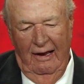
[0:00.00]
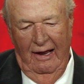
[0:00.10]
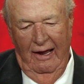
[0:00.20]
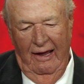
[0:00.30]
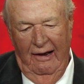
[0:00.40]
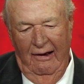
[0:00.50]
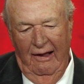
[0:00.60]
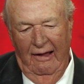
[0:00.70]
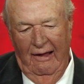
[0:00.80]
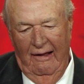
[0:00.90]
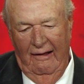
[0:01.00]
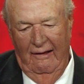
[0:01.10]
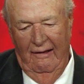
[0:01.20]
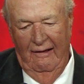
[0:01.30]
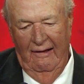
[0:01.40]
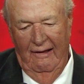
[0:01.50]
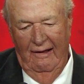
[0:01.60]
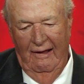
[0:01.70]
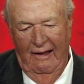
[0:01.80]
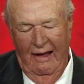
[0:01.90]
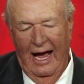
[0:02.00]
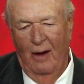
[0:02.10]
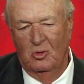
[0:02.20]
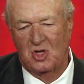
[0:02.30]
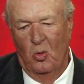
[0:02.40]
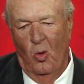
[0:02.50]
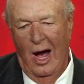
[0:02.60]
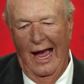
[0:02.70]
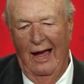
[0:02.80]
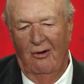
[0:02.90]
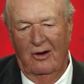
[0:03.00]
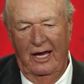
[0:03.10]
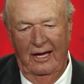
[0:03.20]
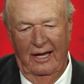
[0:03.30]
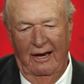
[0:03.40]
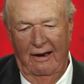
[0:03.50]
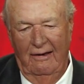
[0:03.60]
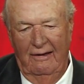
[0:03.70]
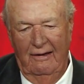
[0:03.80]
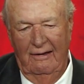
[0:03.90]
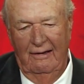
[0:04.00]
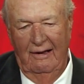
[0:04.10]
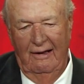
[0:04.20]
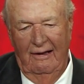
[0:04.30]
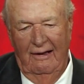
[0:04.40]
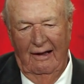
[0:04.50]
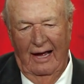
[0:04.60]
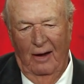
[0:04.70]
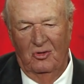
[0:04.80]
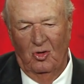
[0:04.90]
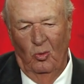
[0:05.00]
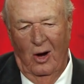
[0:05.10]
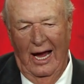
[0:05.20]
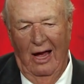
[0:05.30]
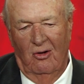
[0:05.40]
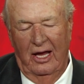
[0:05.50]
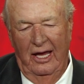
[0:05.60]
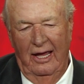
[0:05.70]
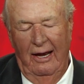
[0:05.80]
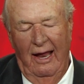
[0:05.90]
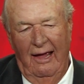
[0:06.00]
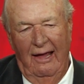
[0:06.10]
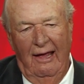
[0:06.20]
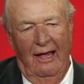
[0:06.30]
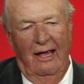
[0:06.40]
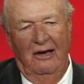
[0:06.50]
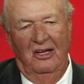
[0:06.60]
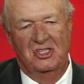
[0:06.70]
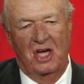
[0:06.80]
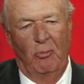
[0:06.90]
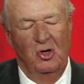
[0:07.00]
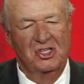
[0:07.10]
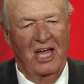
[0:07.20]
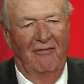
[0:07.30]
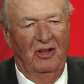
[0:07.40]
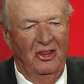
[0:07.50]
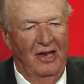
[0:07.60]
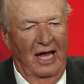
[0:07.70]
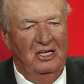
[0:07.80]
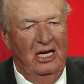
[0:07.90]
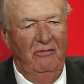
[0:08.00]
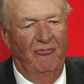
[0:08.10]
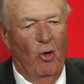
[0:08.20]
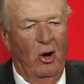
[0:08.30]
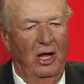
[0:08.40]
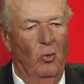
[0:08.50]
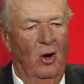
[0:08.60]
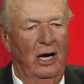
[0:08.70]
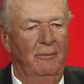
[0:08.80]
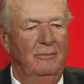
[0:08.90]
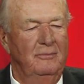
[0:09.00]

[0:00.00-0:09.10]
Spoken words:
And I was a wild kid. I was a wild kid. December 7th, 1941,